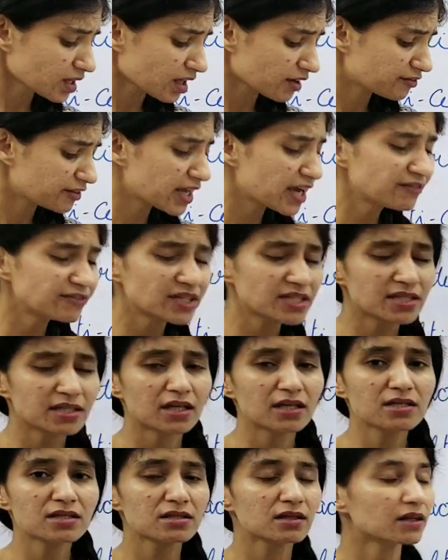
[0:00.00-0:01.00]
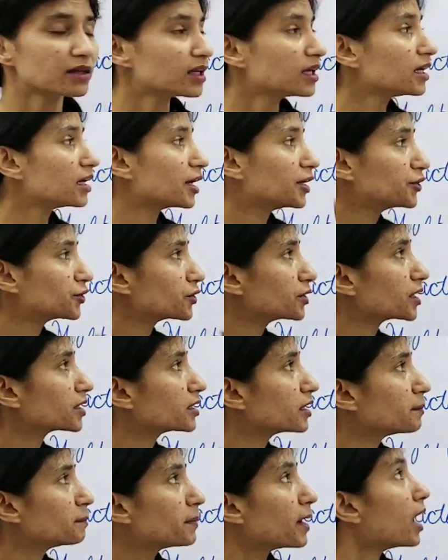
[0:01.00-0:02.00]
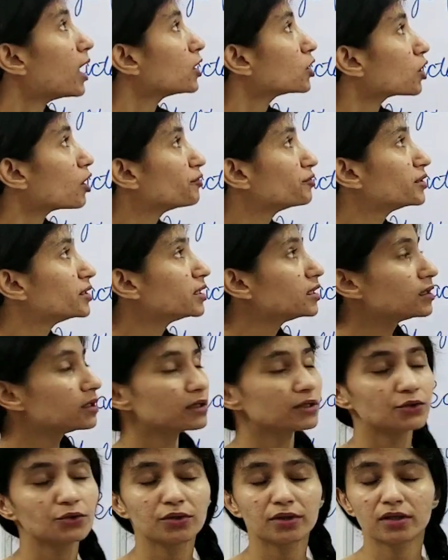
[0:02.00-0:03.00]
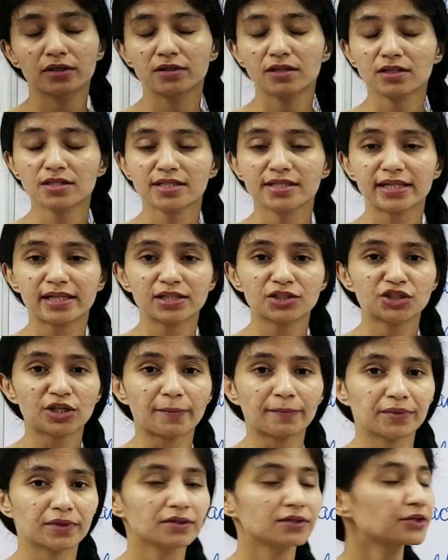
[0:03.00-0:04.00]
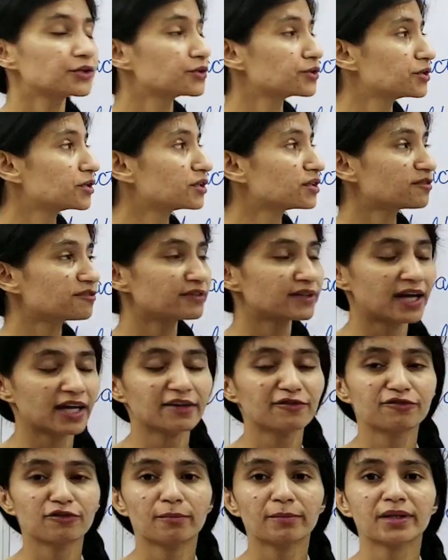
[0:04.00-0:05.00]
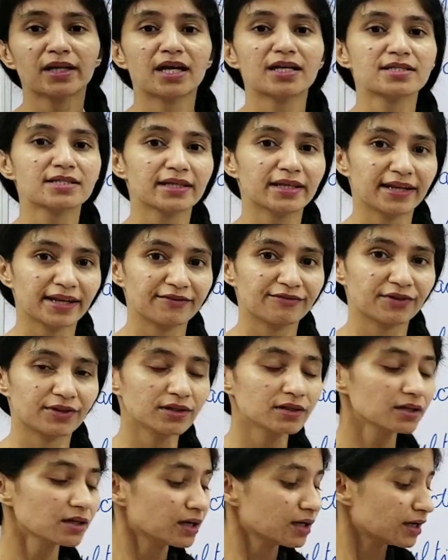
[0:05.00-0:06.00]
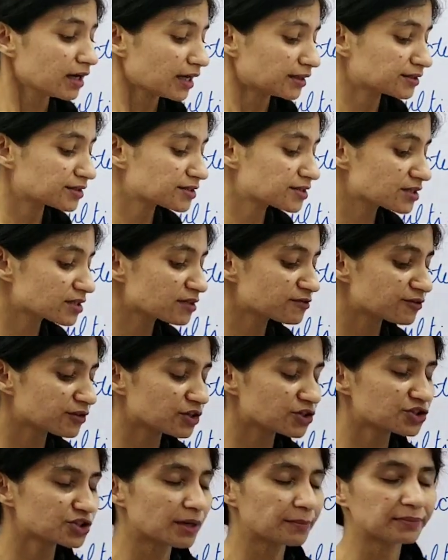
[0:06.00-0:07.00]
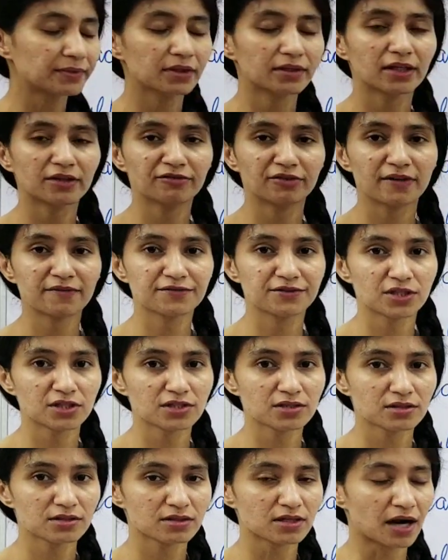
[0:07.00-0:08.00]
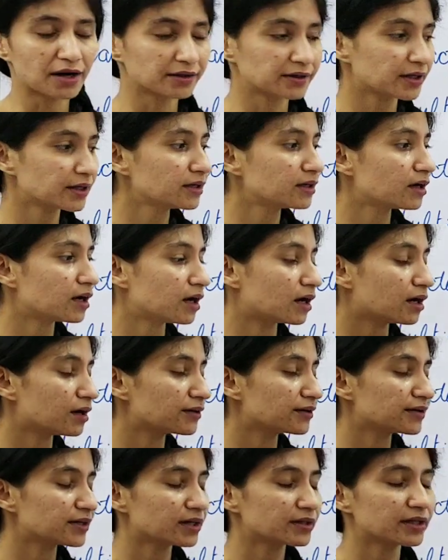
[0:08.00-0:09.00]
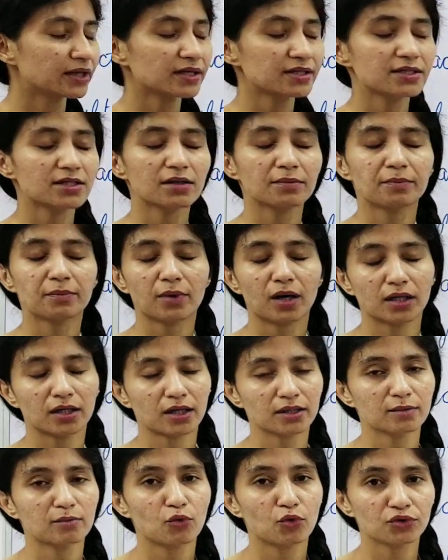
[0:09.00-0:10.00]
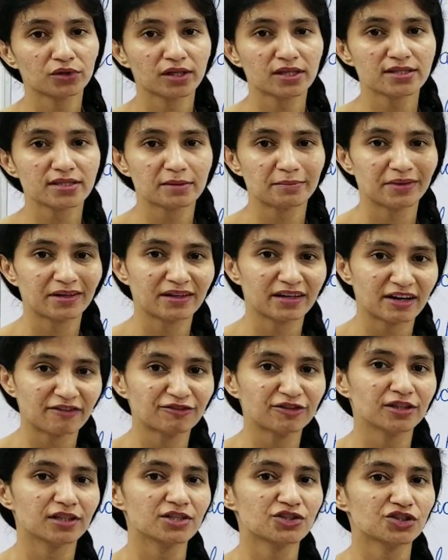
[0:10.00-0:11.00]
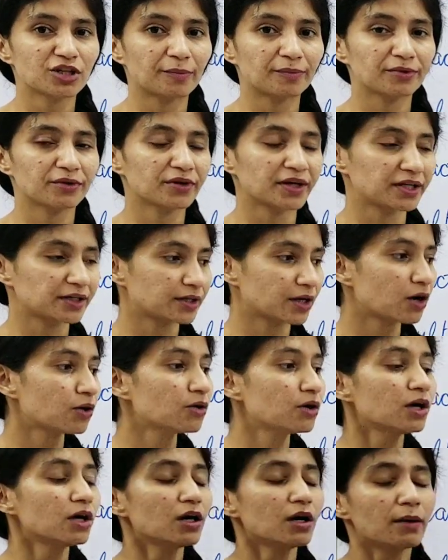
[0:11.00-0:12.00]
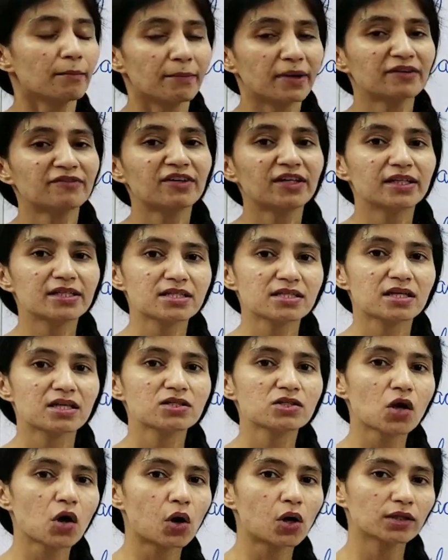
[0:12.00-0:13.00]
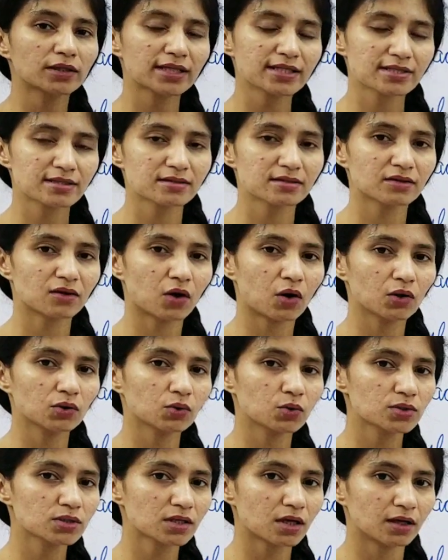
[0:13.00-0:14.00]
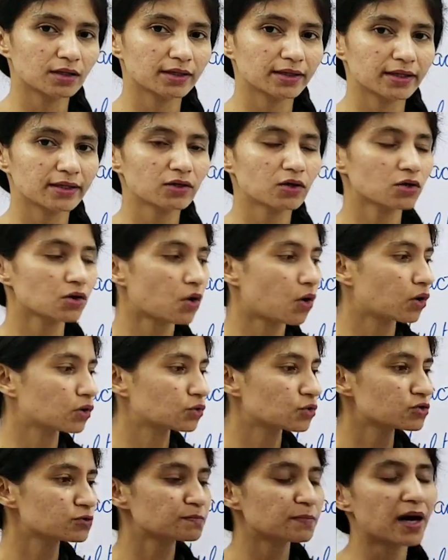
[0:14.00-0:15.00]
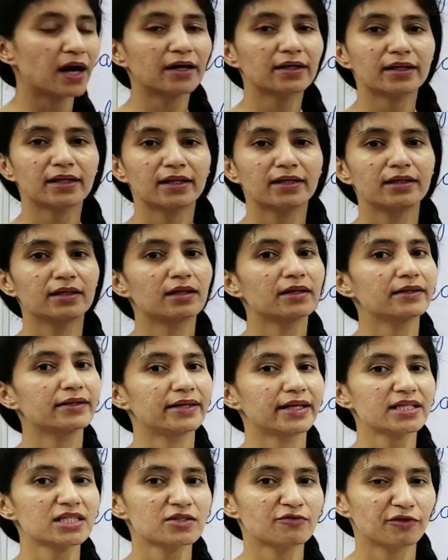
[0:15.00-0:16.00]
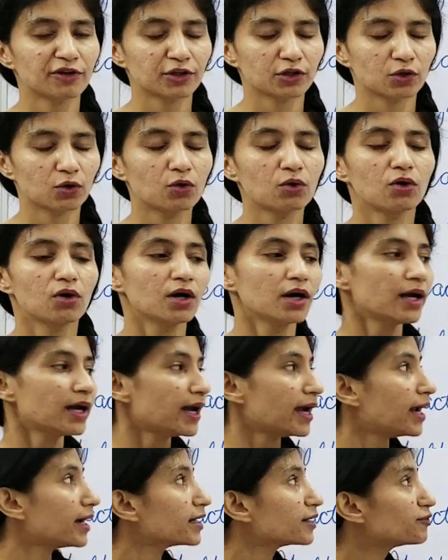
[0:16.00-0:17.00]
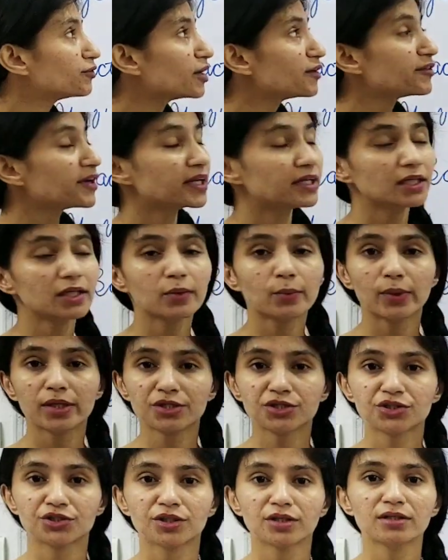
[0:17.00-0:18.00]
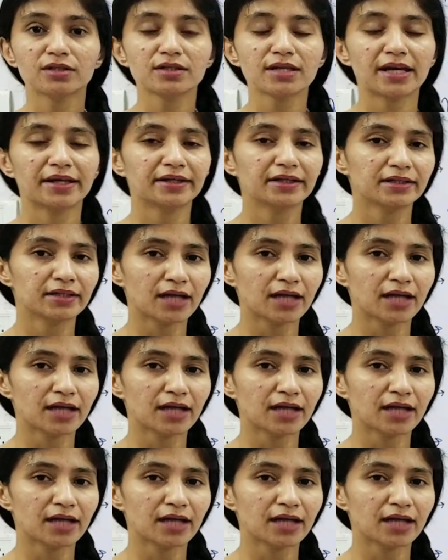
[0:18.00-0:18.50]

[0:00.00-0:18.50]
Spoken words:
we have discussed the introductory part of the cell chapter, the unit of life, from class 11th, and this is the first chapter that we have just started. There is another more things that have been left in this chapter right now, but we'll discuss all those content or all those part in the next video. And if you have any questions, any